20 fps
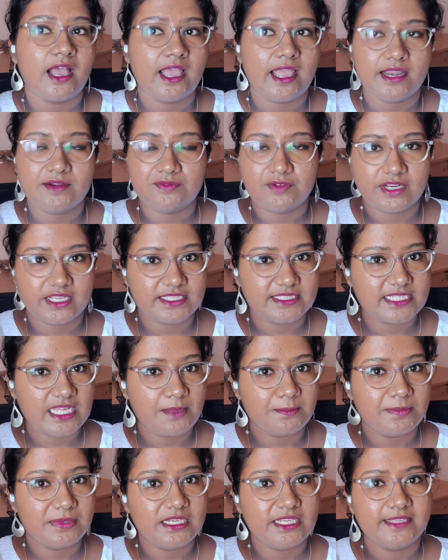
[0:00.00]
And for
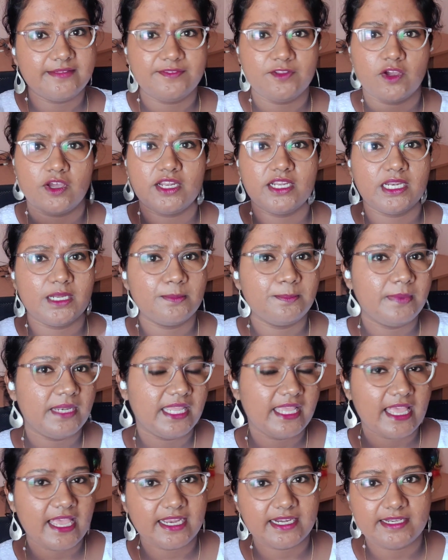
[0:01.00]
example, if you are in a
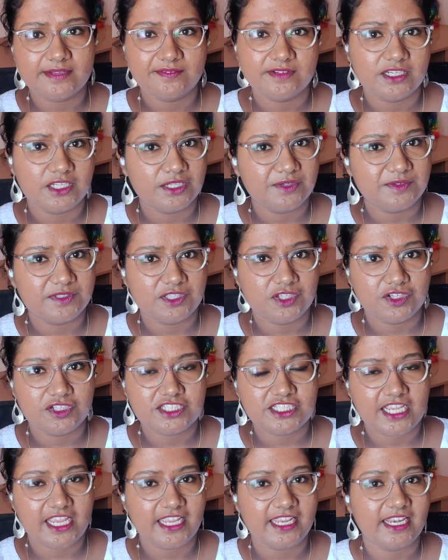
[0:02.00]
play activity with your
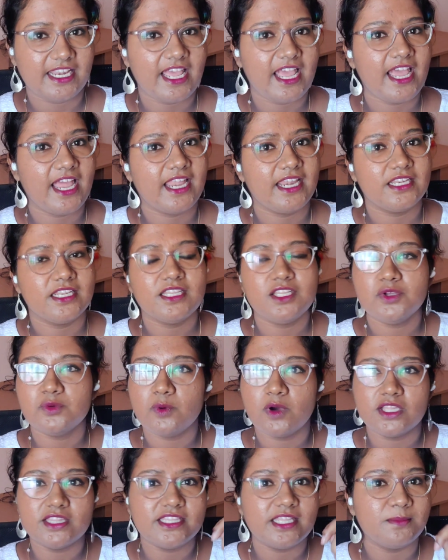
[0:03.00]
child and you
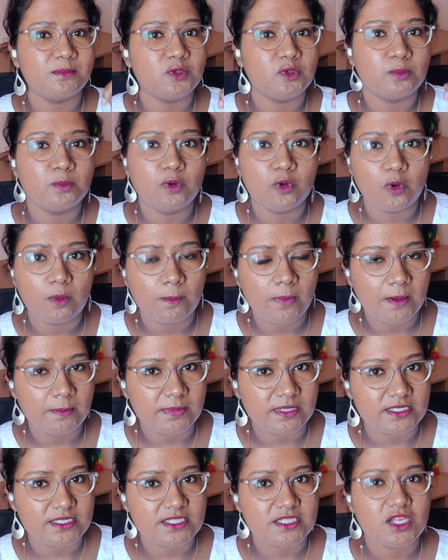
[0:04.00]
want them to blow
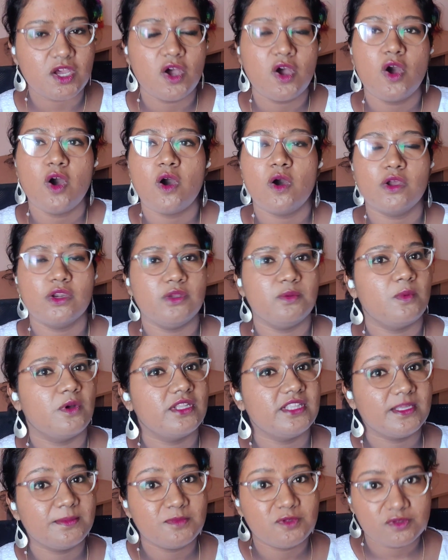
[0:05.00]
bubbles, or you
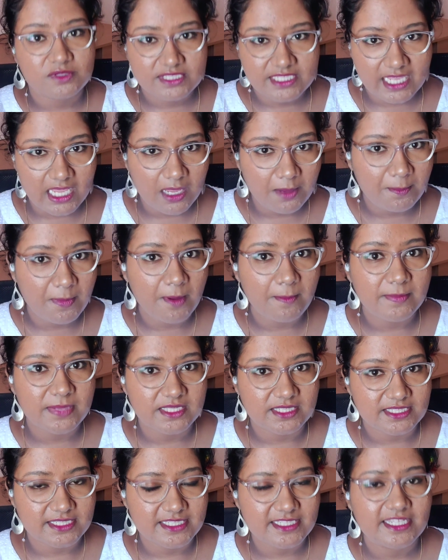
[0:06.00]
want them to say
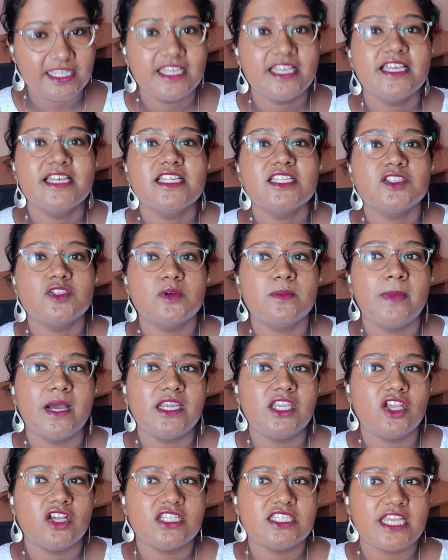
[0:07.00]
bubbles, so
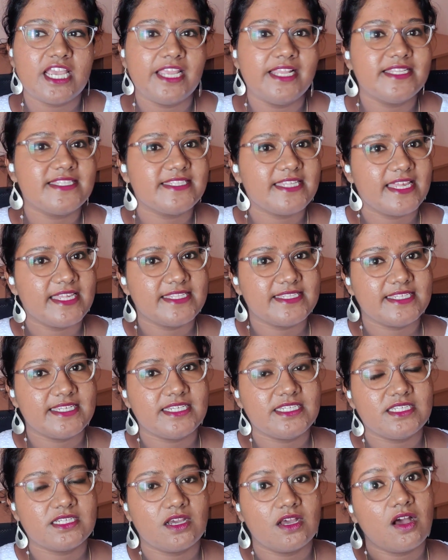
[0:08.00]
but your child says
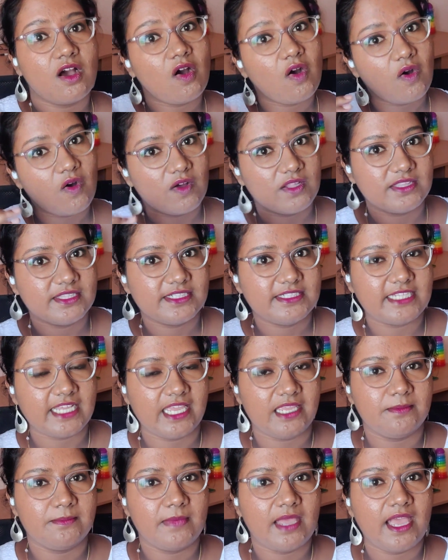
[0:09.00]
it all the
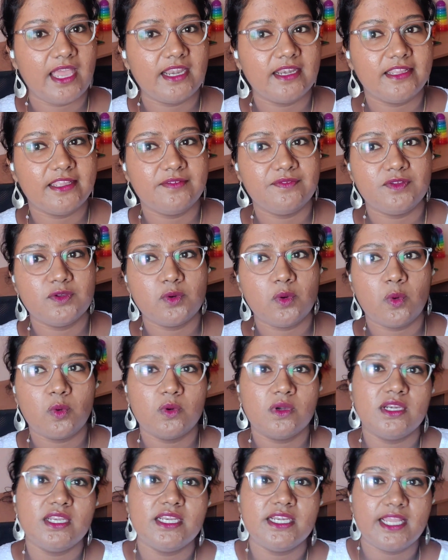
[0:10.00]
time, and if you
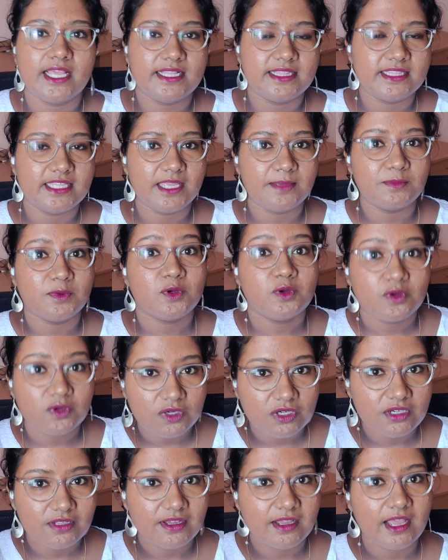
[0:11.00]
only tell them
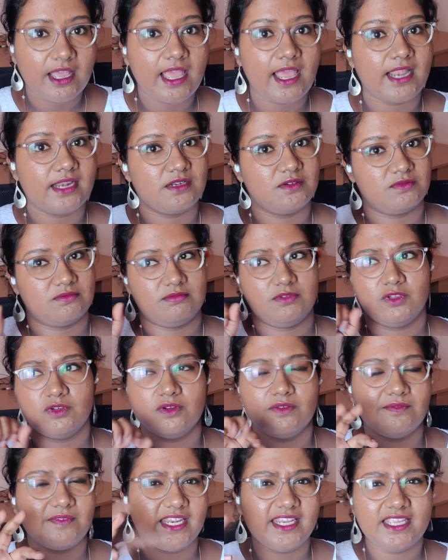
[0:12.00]
good at
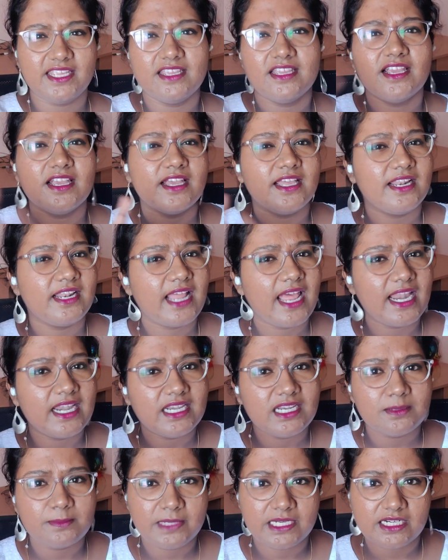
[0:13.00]
very
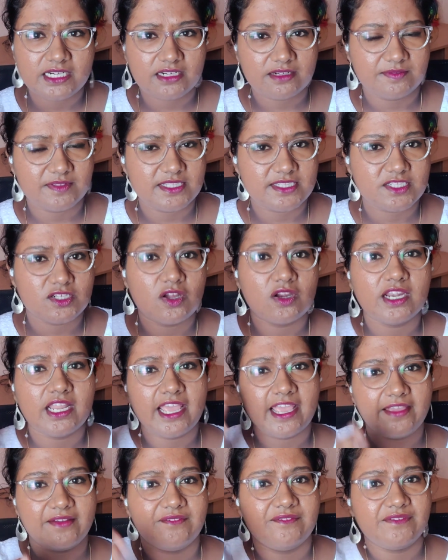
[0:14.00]
random intervals,
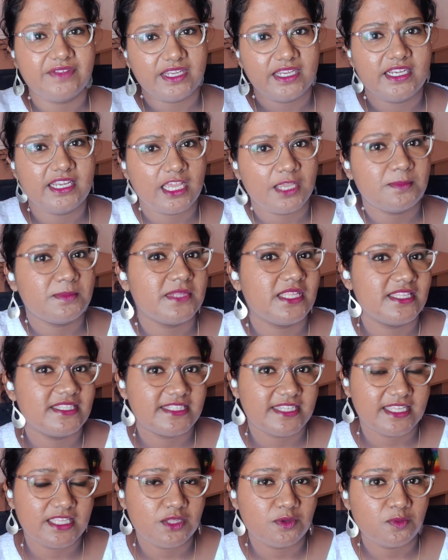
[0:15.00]
not every time they
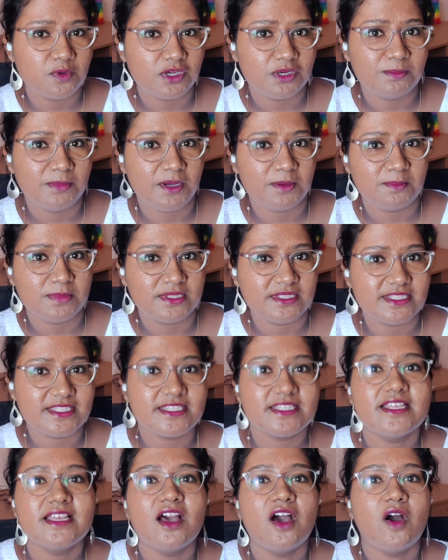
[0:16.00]
say the word
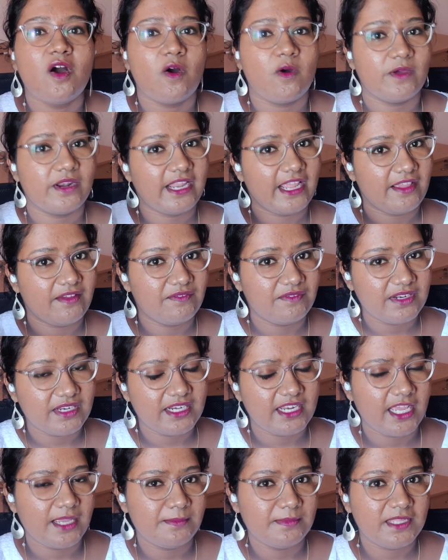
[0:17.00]
bubbles or
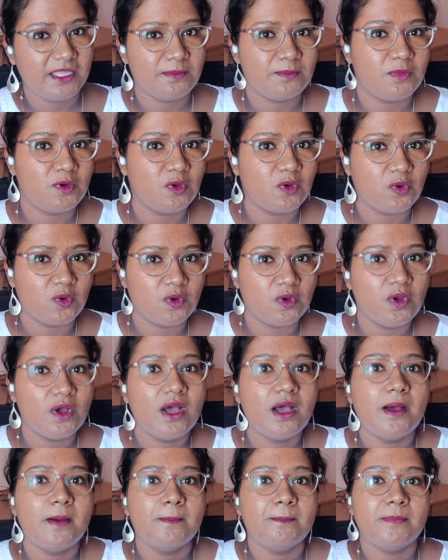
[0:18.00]
every time they blow,
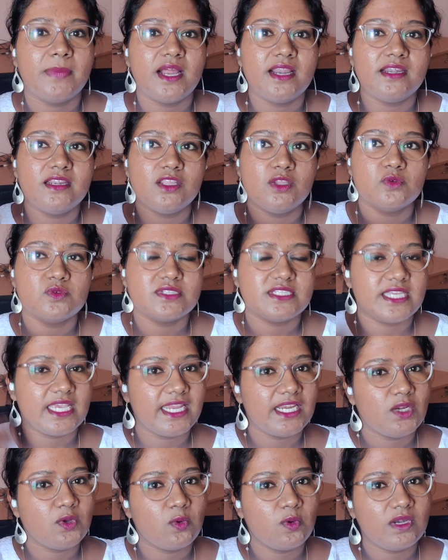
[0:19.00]
but you
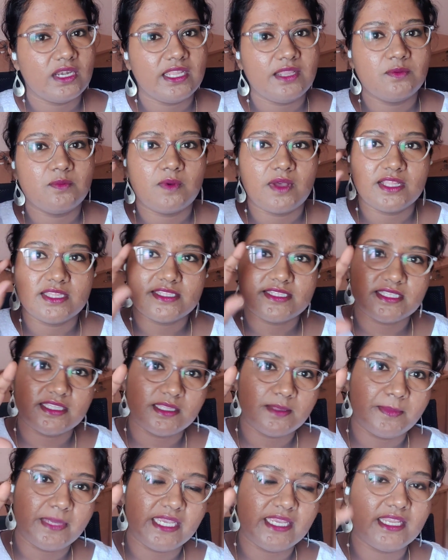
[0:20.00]
say it only once in
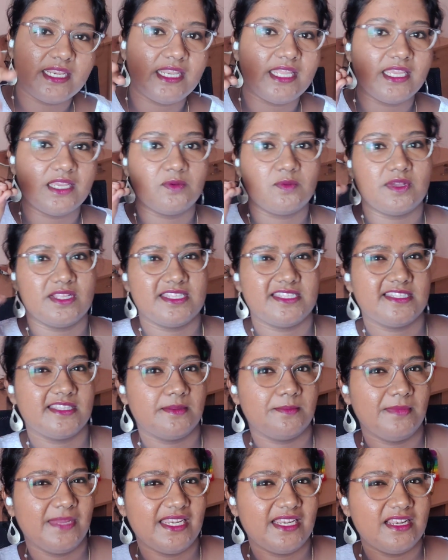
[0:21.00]
the beginning, once in
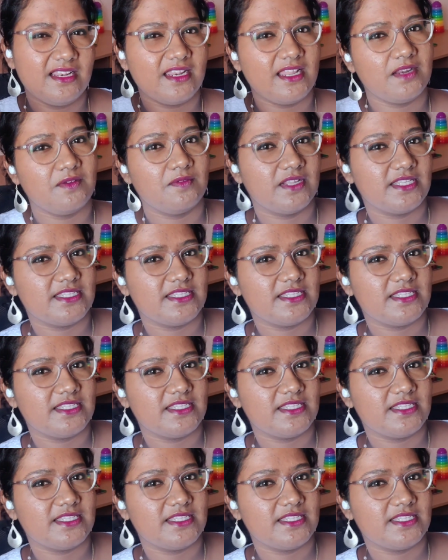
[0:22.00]
the middle, and